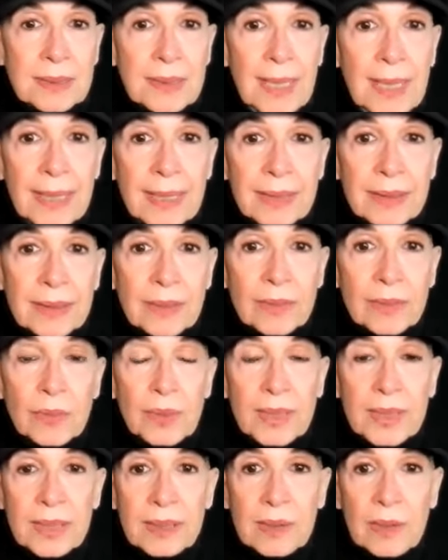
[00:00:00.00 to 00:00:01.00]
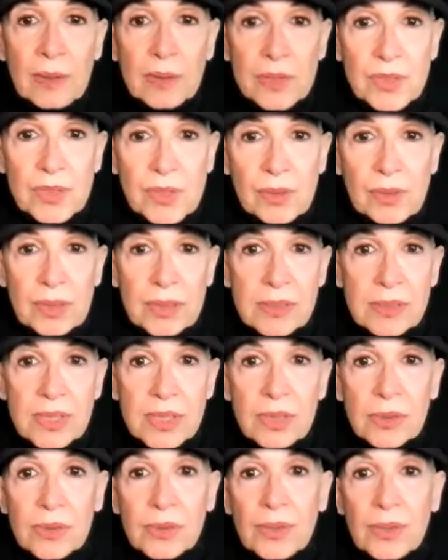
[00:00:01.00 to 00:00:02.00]
And we can also
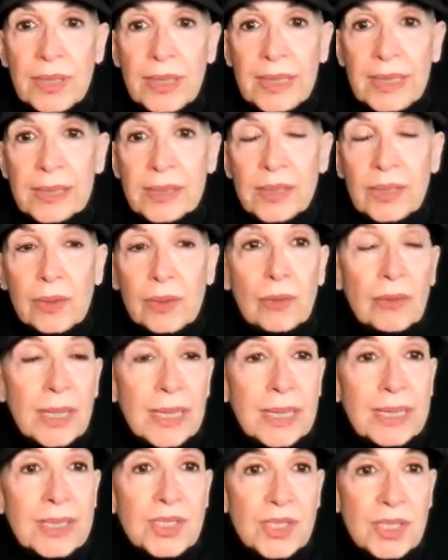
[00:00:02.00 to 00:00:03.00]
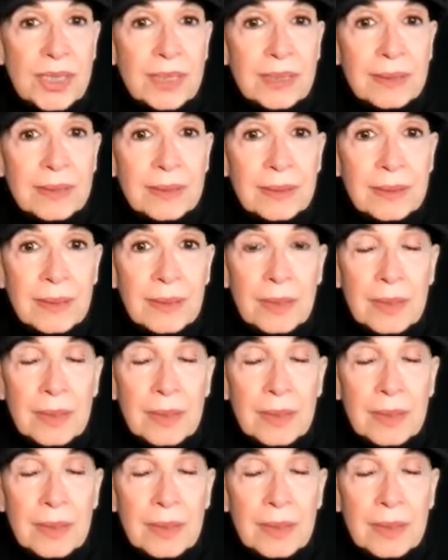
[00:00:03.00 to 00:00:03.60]
consider it integration,